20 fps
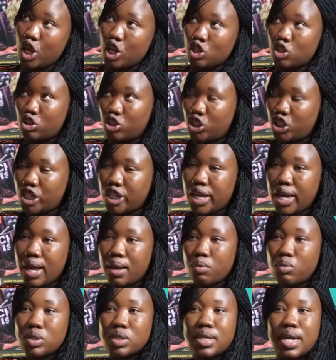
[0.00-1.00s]
So she
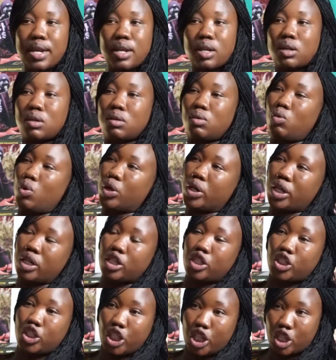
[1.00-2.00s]
came, we started working the
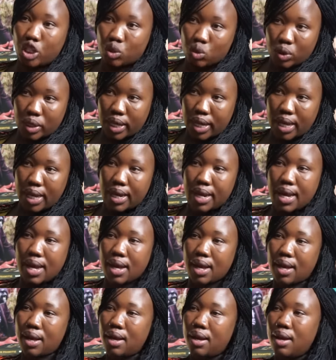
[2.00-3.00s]
journey
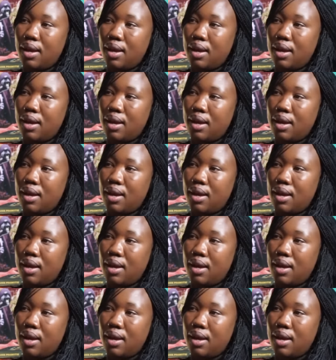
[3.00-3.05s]
together,